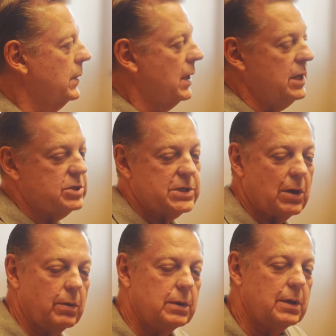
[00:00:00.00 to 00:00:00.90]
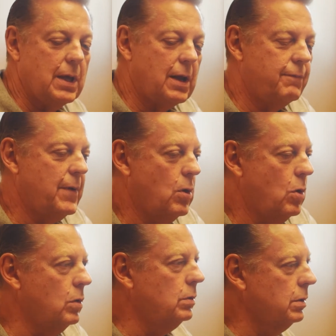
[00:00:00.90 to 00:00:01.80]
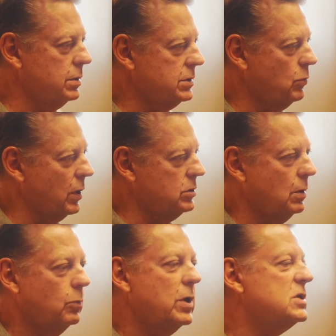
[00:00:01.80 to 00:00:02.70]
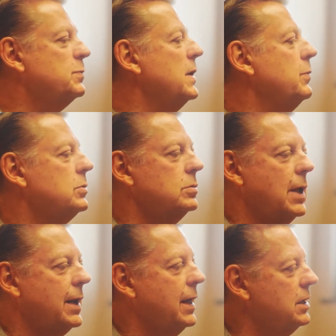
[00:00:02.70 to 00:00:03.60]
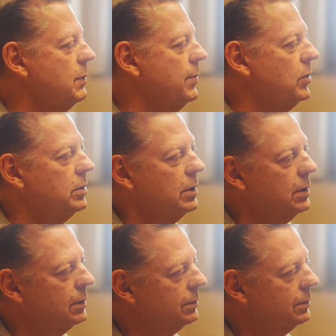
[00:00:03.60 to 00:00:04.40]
he's telling the NFL owners what to do. Rich people do not like to be bullied.